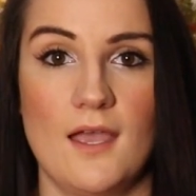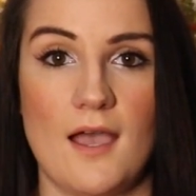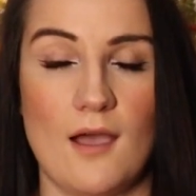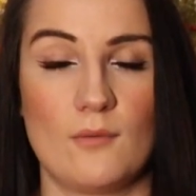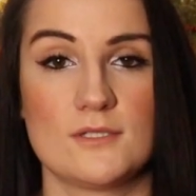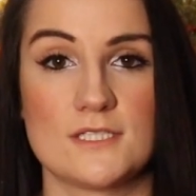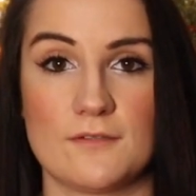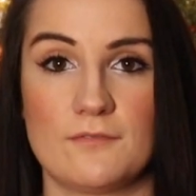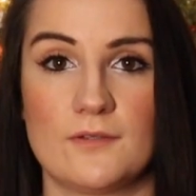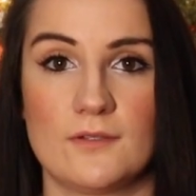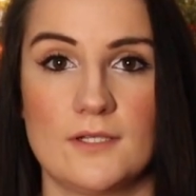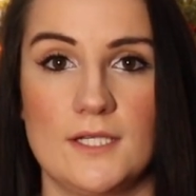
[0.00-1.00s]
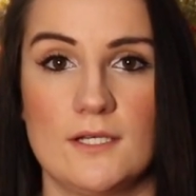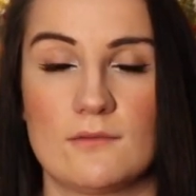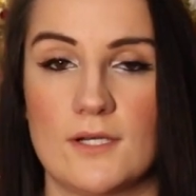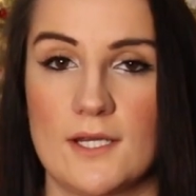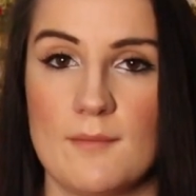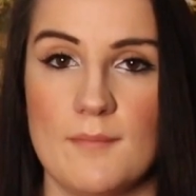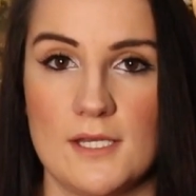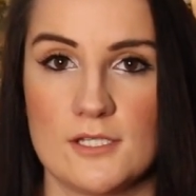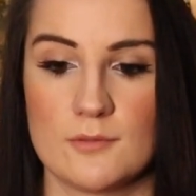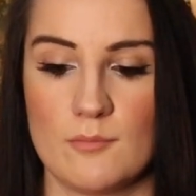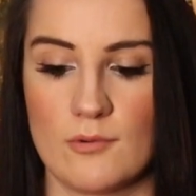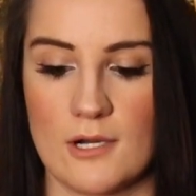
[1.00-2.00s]
I would definitely
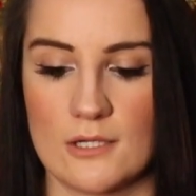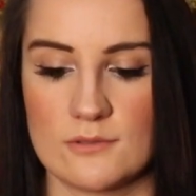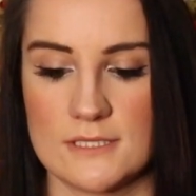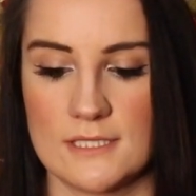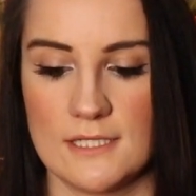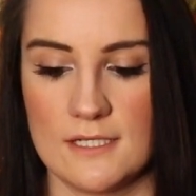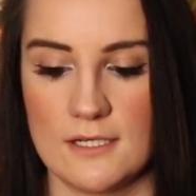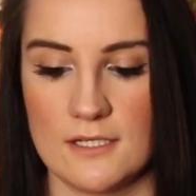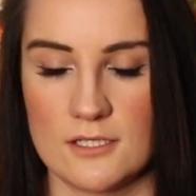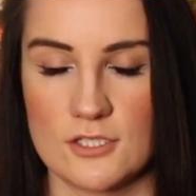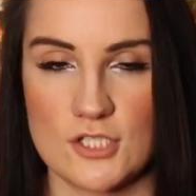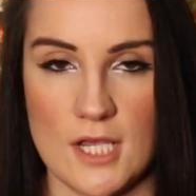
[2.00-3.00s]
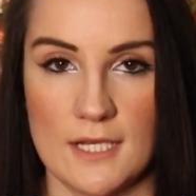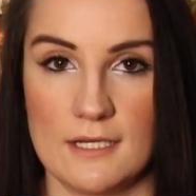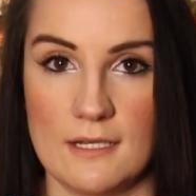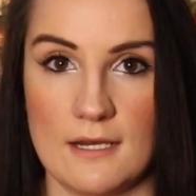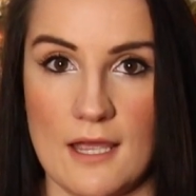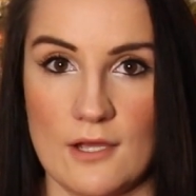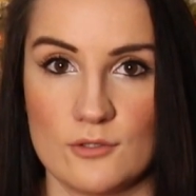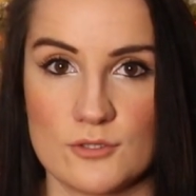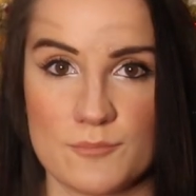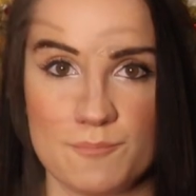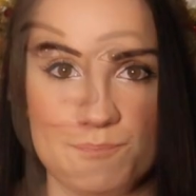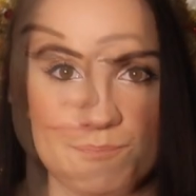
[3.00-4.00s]
recommend browsing it and checking it out.
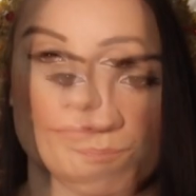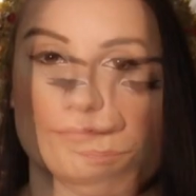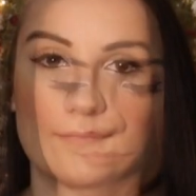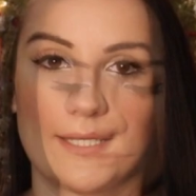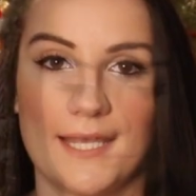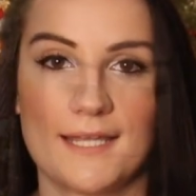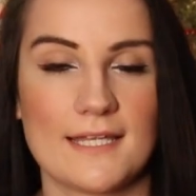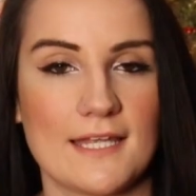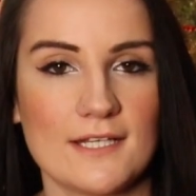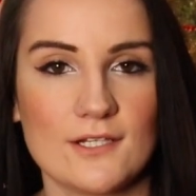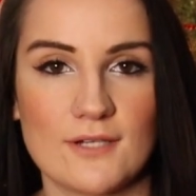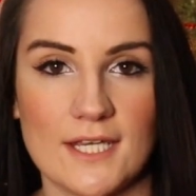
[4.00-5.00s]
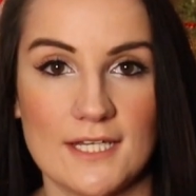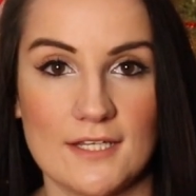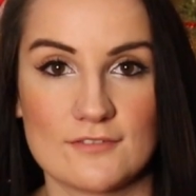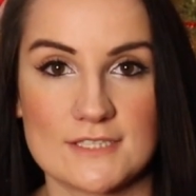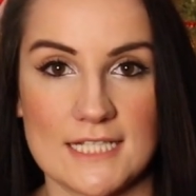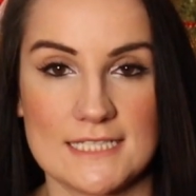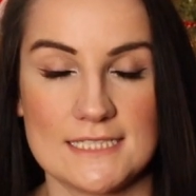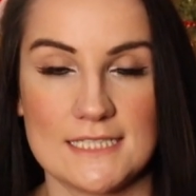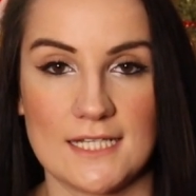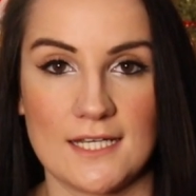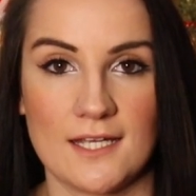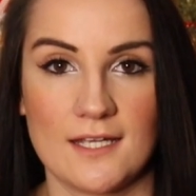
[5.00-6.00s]
Another great gift
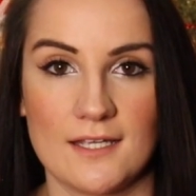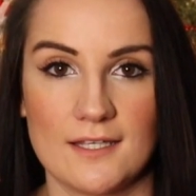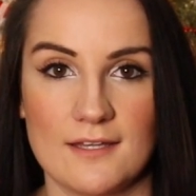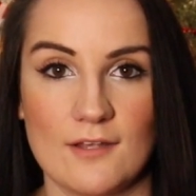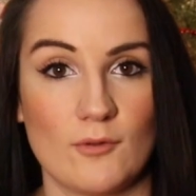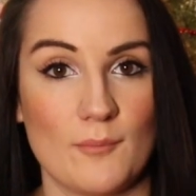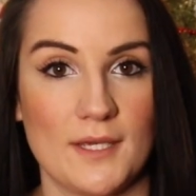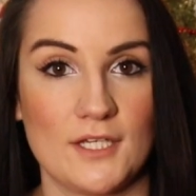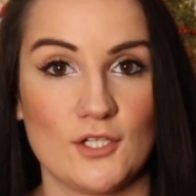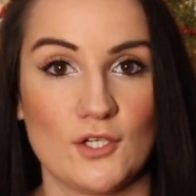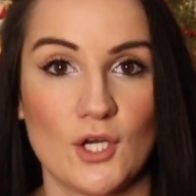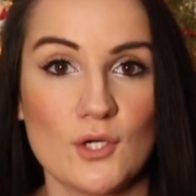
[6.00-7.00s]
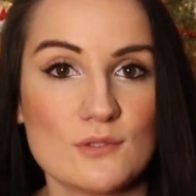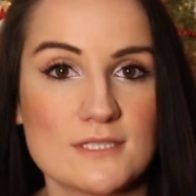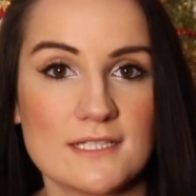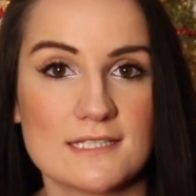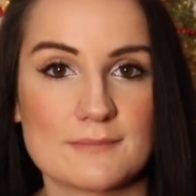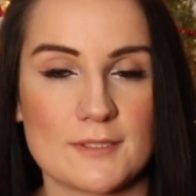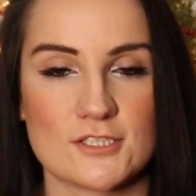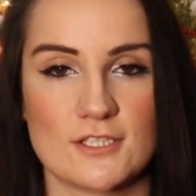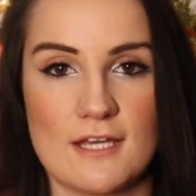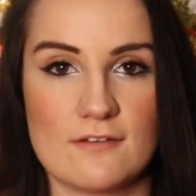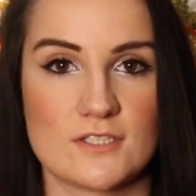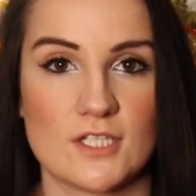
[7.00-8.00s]
idea that will make you cozy, especially
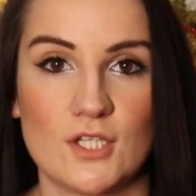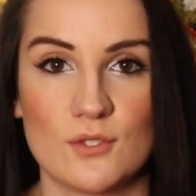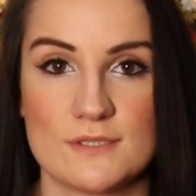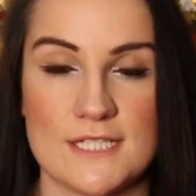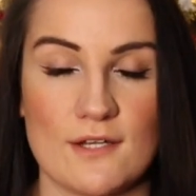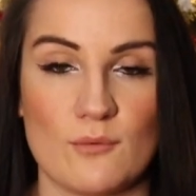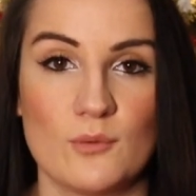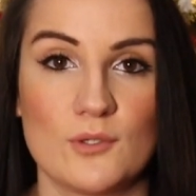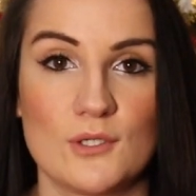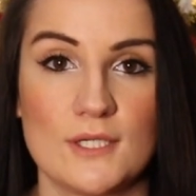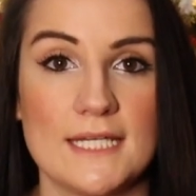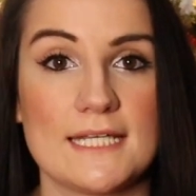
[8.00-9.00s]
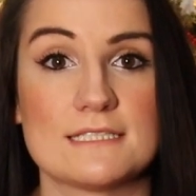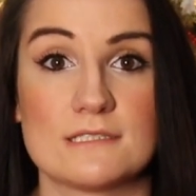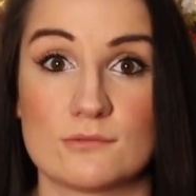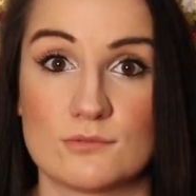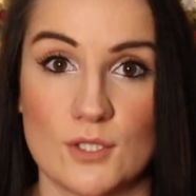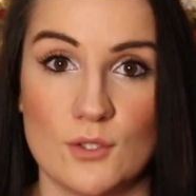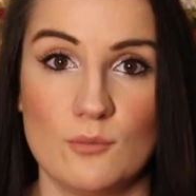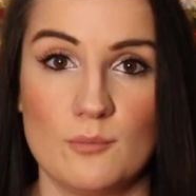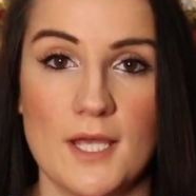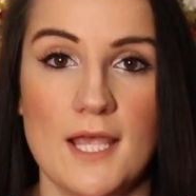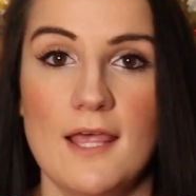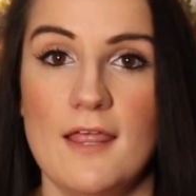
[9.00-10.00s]
after a long day of work, is a robe.
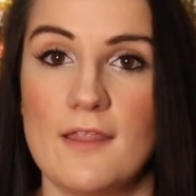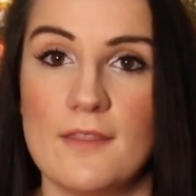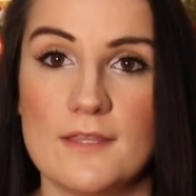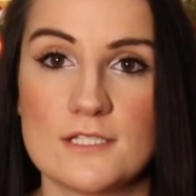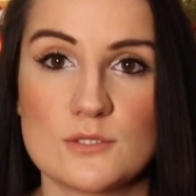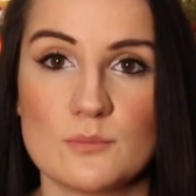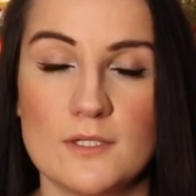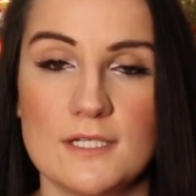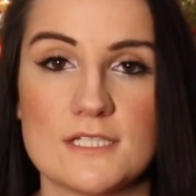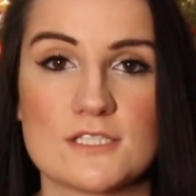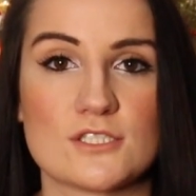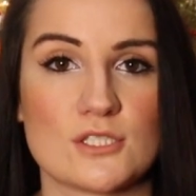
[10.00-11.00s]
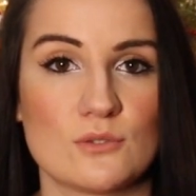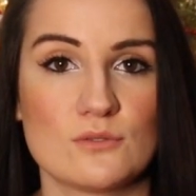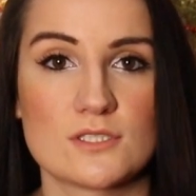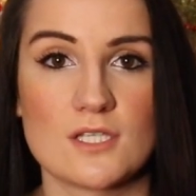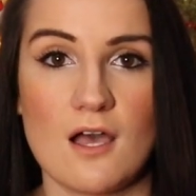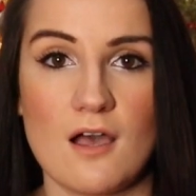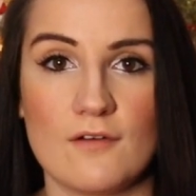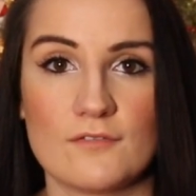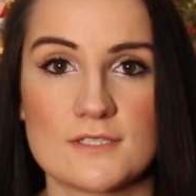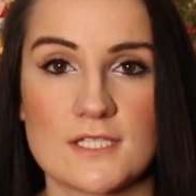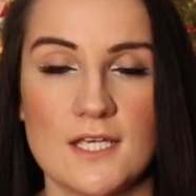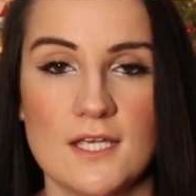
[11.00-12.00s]
This one is so
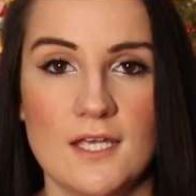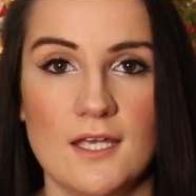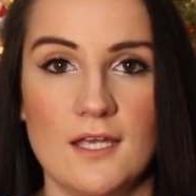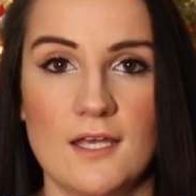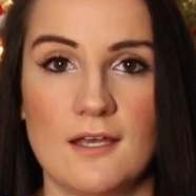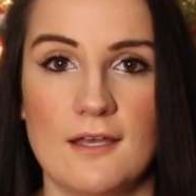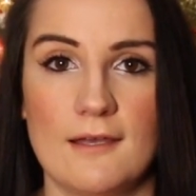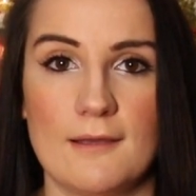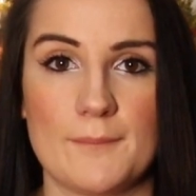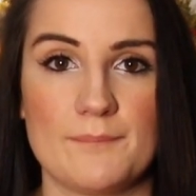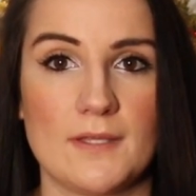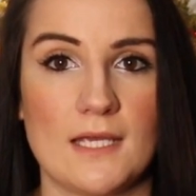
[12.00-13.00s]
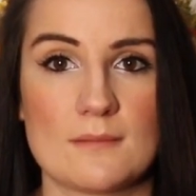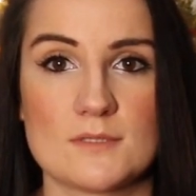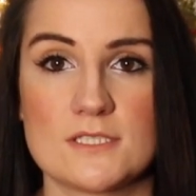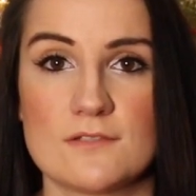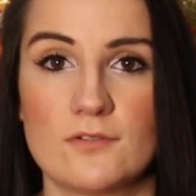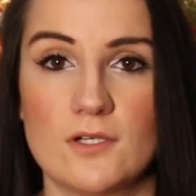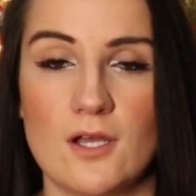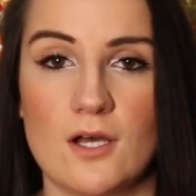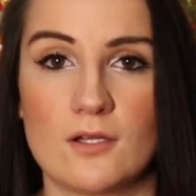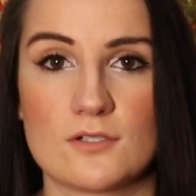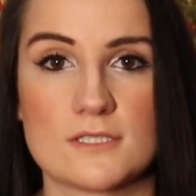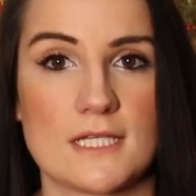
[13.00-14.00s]
soft. It comes in different colors.